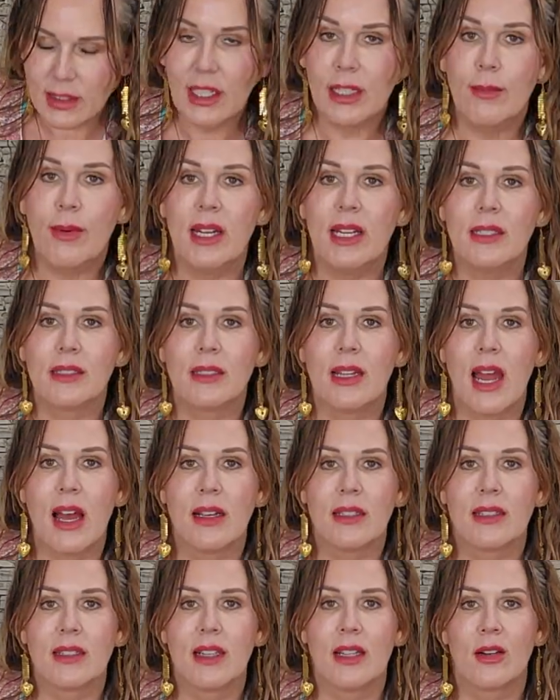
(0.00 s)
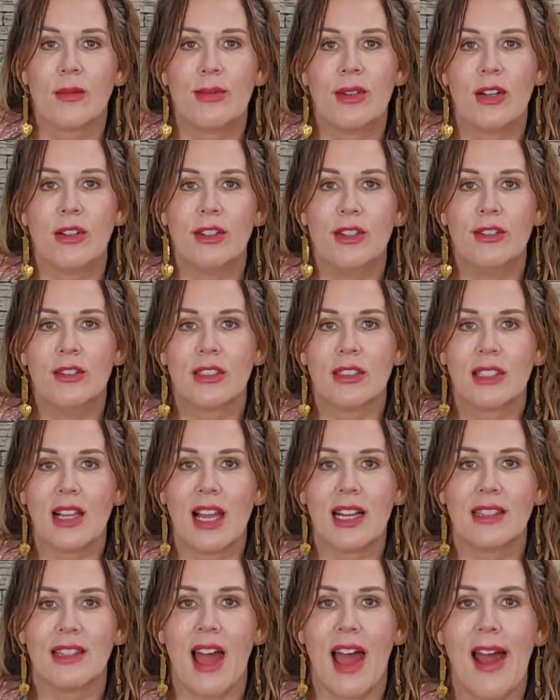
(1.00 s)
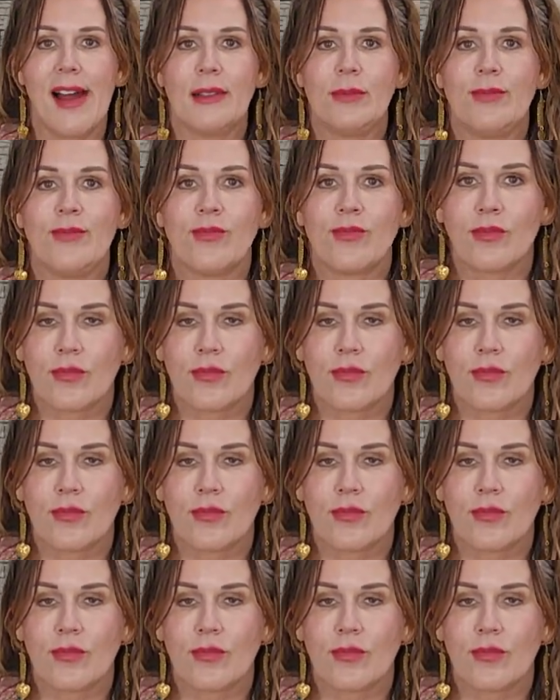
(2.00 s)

Does anybody else slurp their noodles like that?